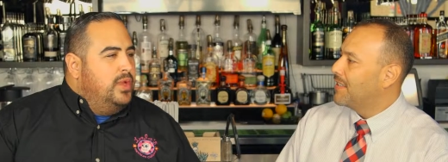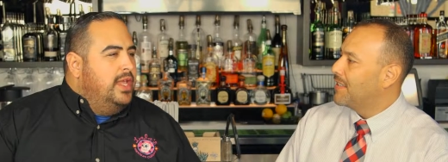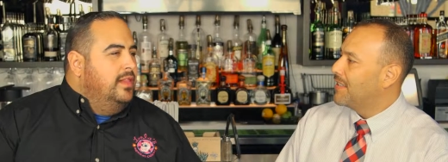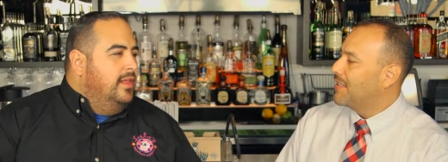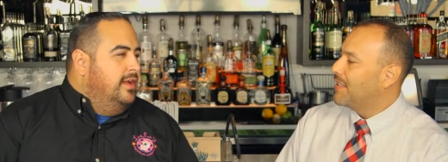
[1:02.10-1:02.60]
Speaker 1: We
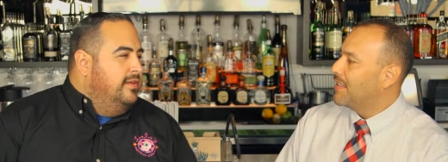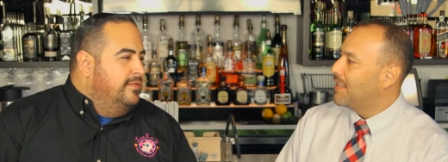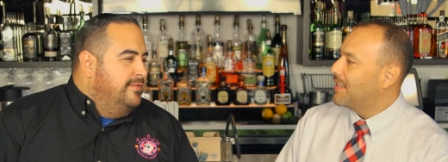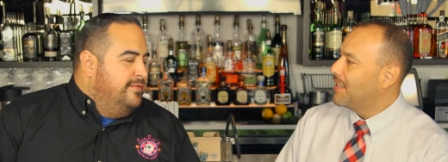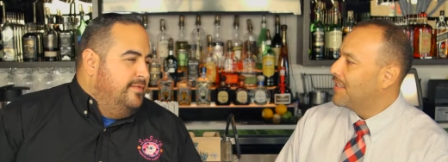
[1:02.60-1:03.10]
get a lot
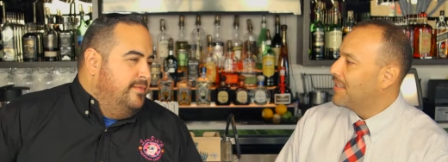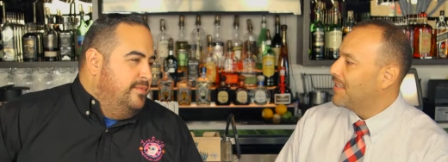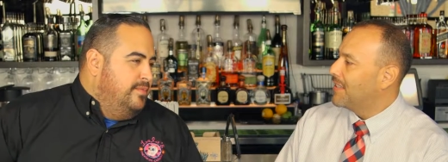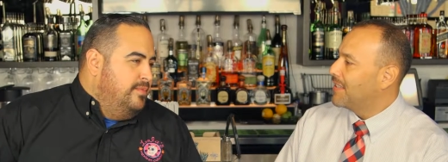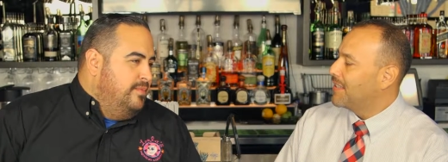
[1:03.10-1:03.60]
of
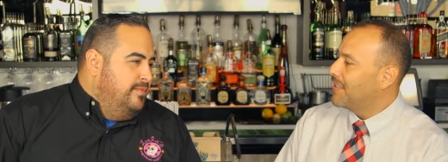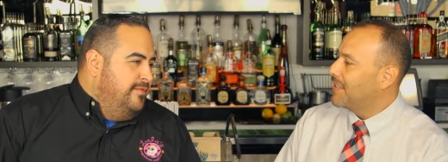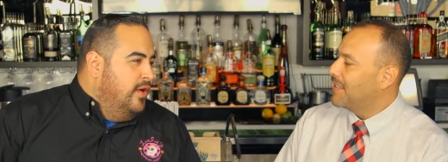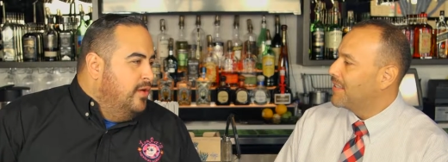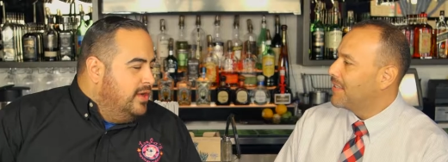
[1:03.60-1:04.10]

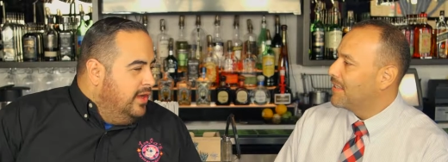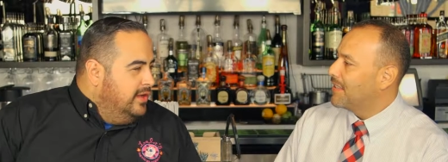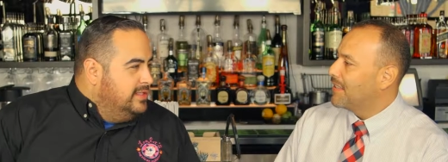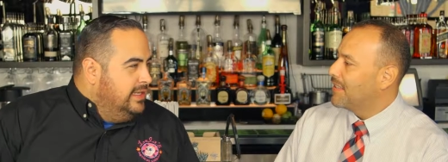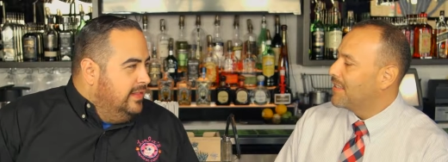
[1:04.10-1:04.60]
phone
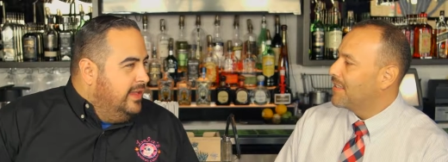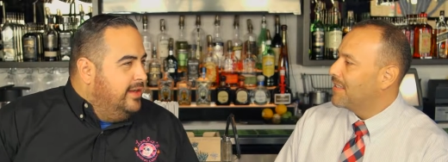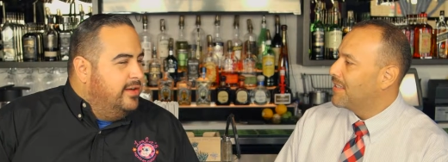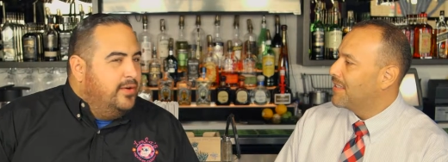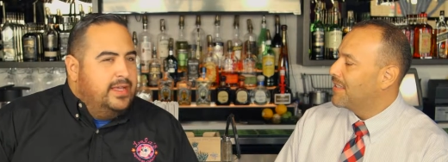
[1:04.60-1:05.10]
calls and a lot
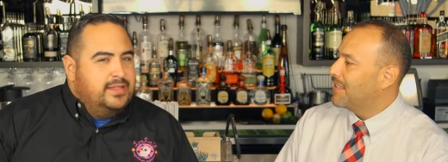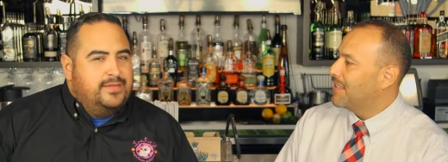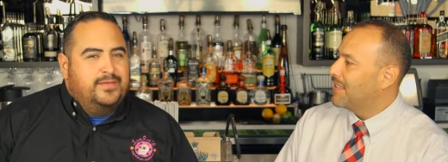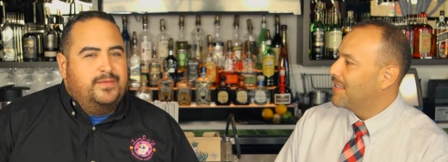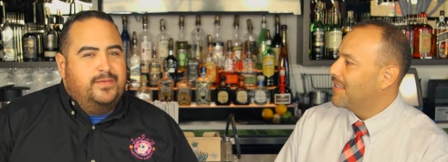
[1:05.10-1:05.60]
of
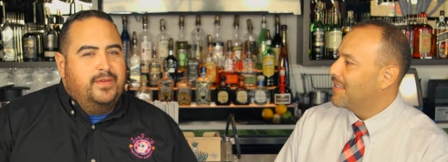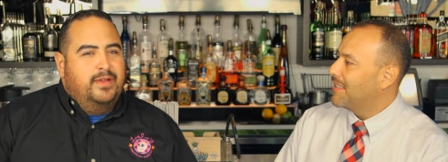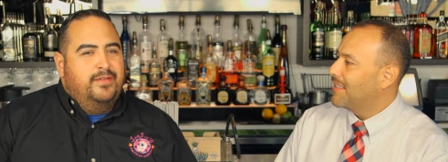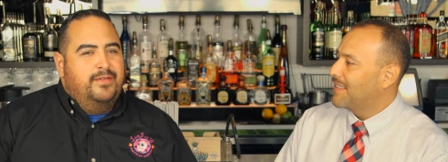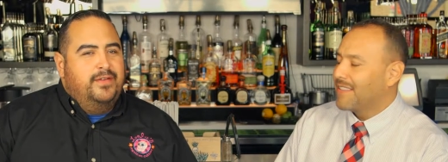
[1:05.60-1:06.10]
requests
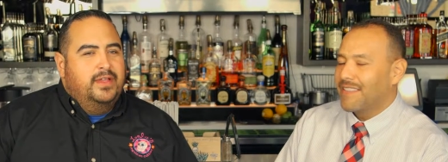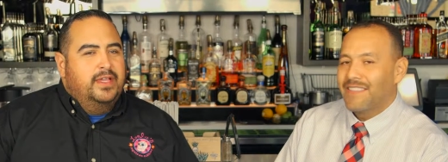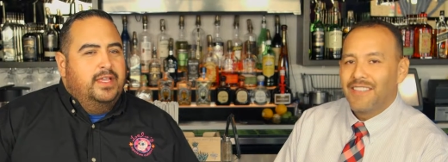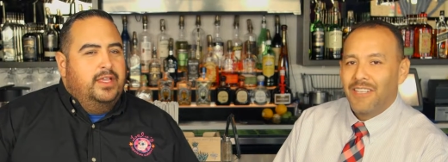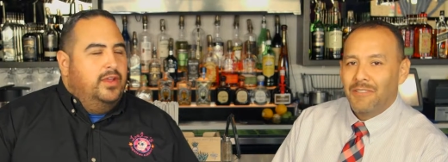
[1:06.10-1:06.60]
of,
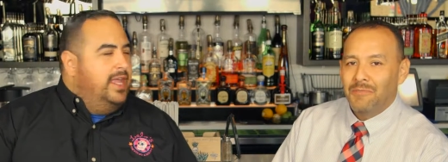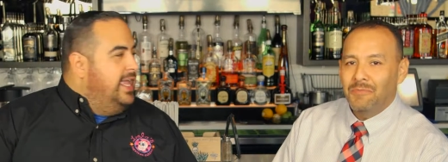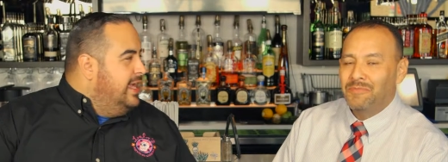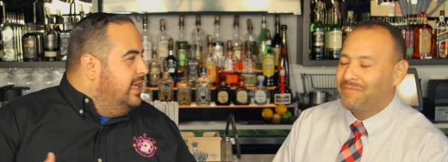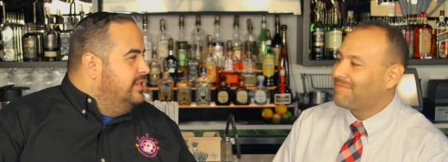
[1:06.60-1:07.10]
you know,
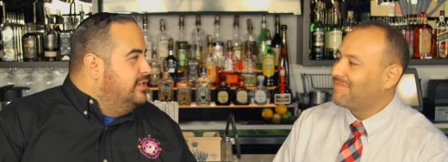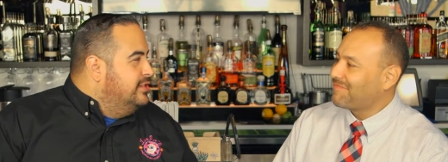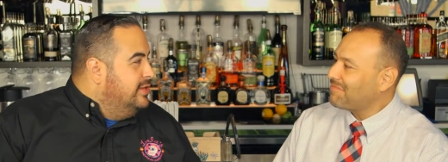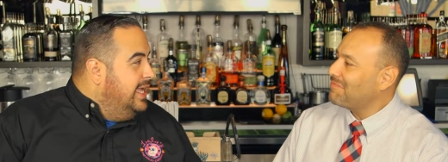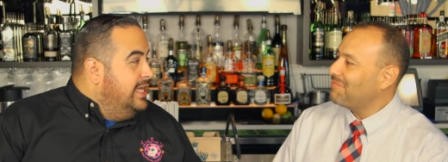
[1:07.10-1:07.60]
hey, I got
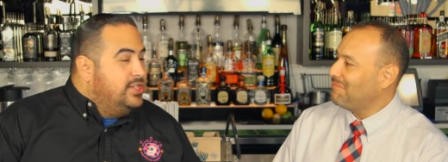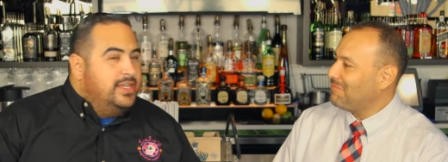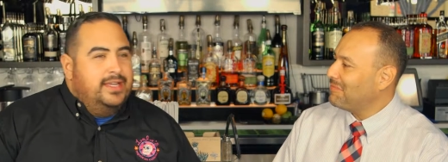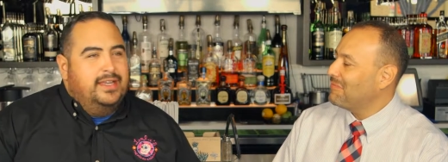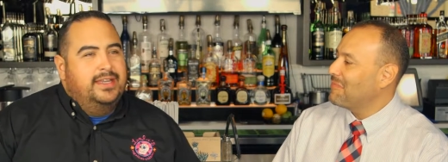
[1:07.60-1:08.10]
this
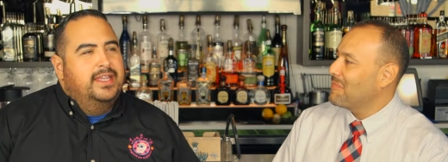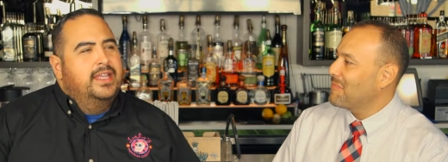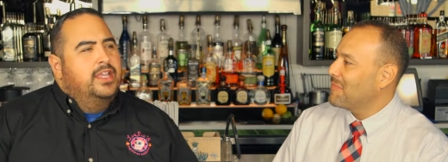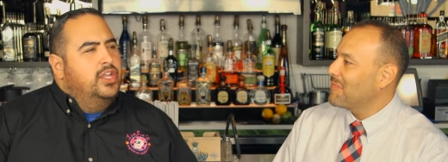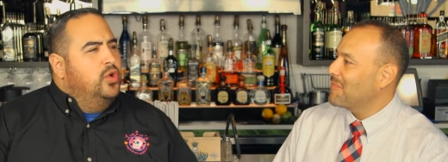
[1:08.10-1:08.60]
location. And,
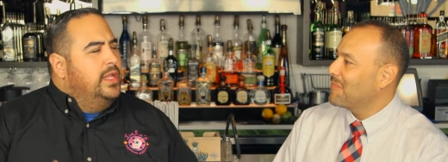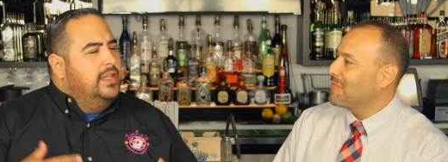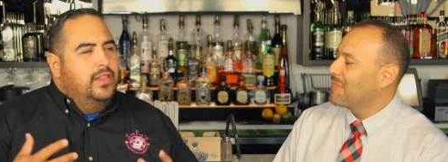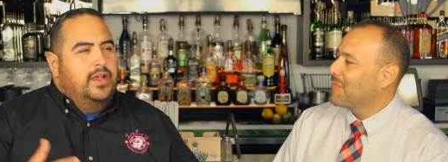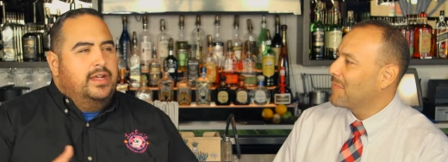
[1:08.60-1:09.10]
you know,
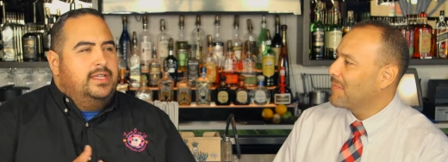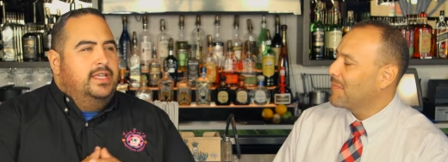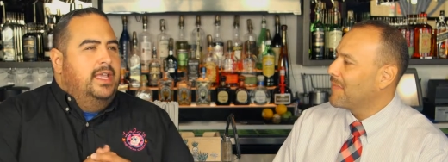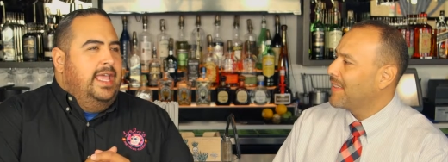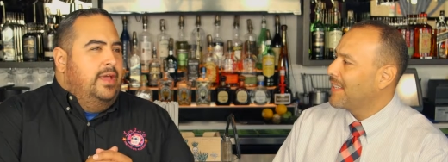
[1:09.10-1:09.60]
we'd looked
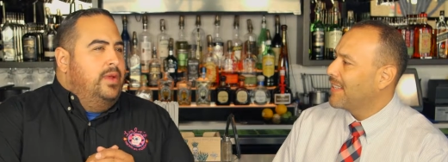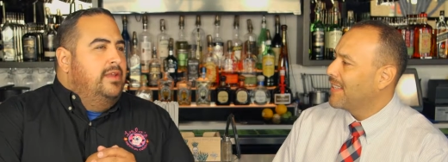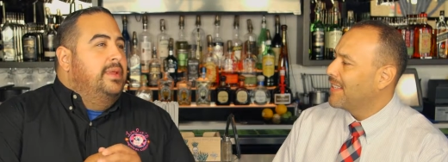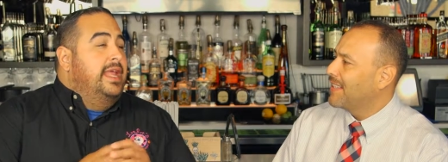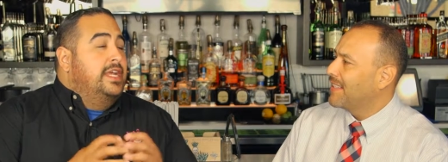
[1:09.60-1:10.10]
and
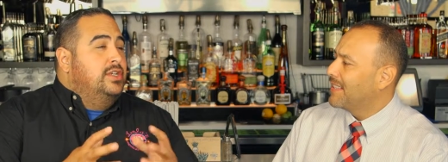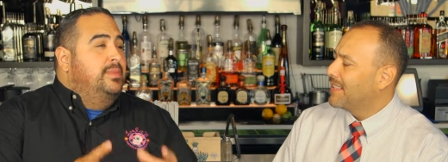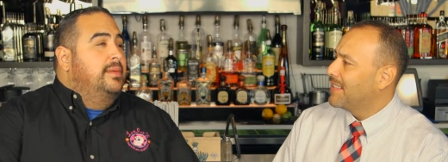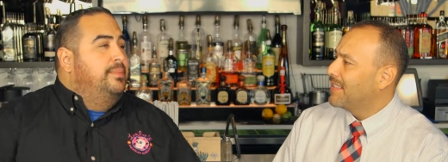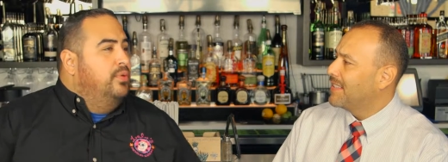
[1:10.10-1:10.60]
we'd been actually
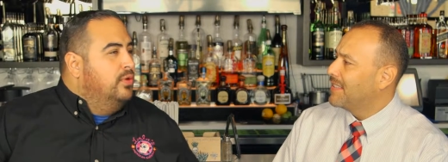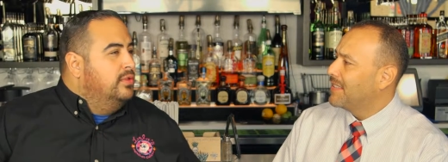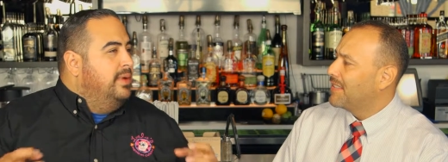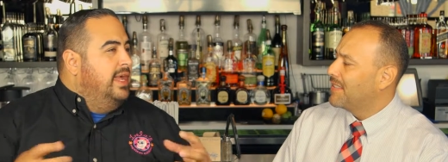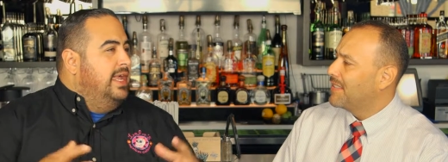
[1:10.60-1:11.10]
being
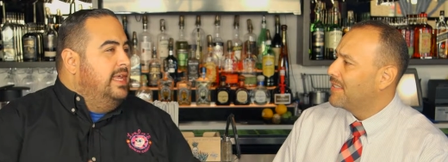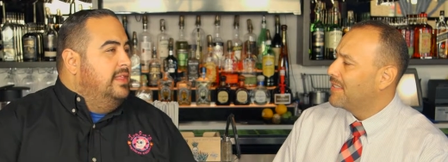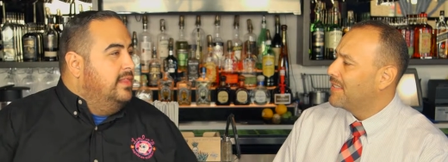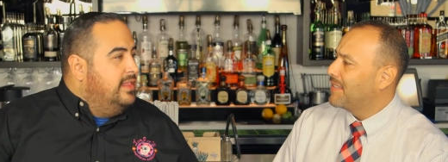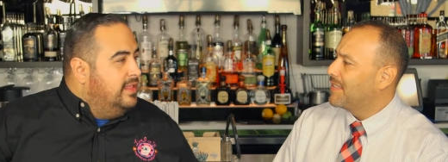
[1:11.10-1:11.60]
pulled
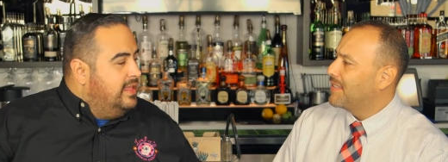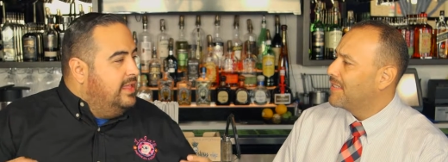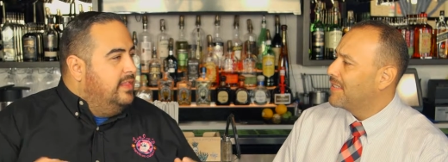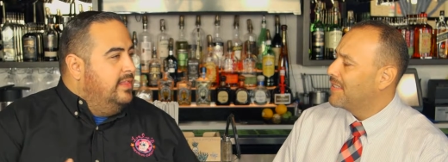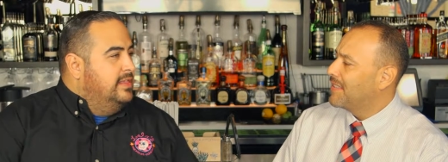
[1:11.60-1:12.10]
by
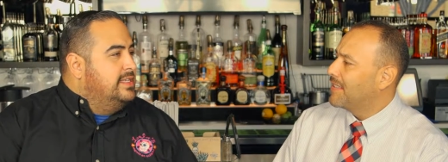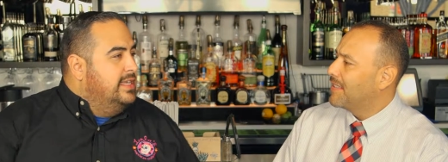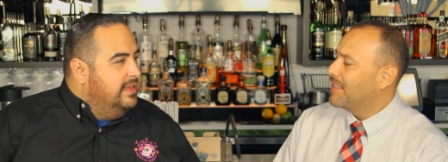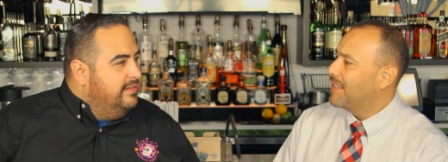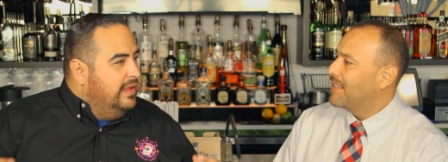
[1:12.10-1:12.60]
the
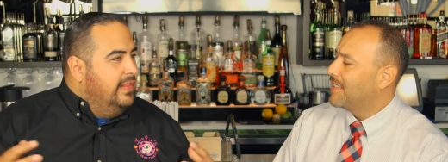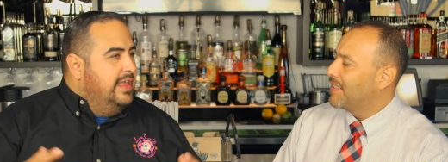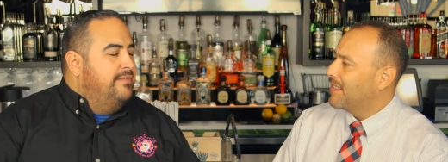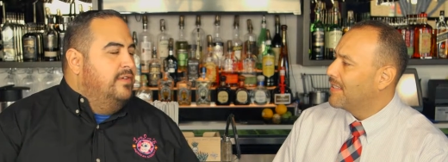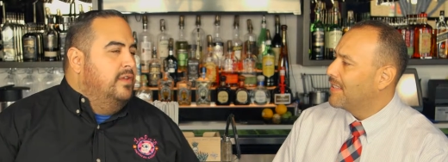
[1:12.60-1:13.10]
city of
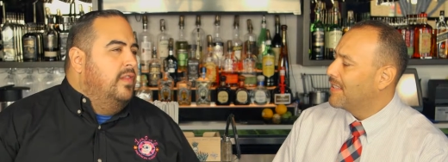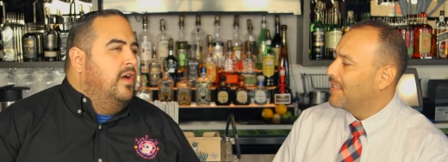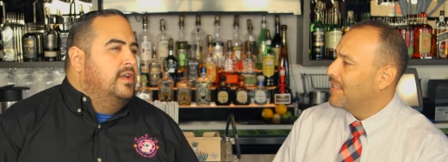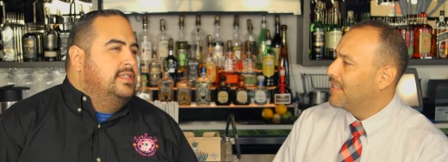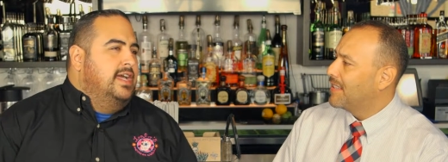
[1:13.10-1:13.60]
LA for a
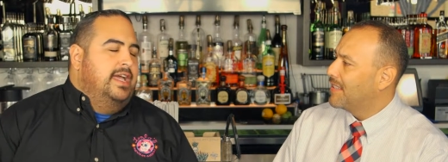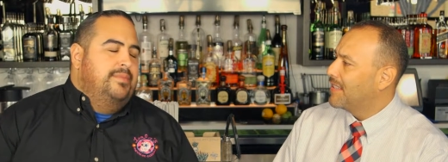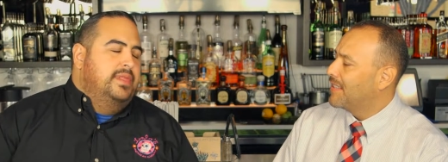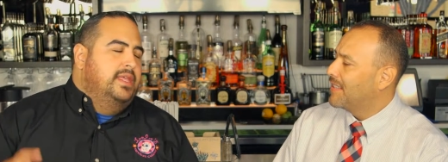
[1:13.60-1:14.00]
long time.